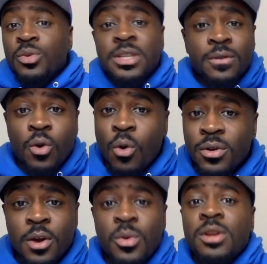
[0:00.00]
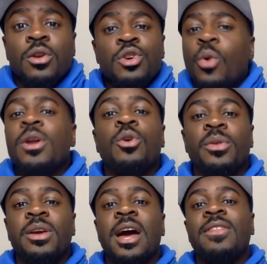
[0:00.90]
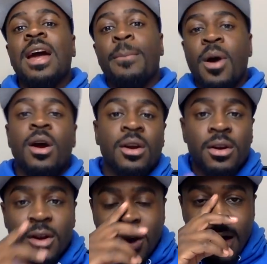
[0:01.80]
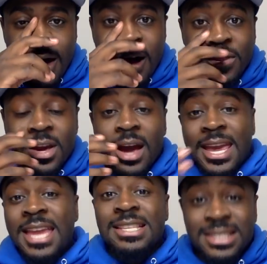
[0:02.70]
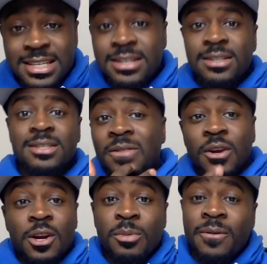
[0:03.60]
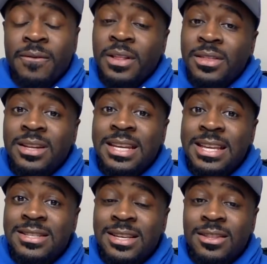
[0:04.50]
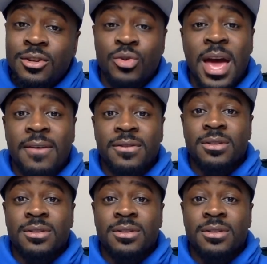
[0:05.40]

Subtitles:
Receiving core, they already know. You already know what they got. They got Parker. They got Kenny Stills. They're going to be filling the needs in the draft.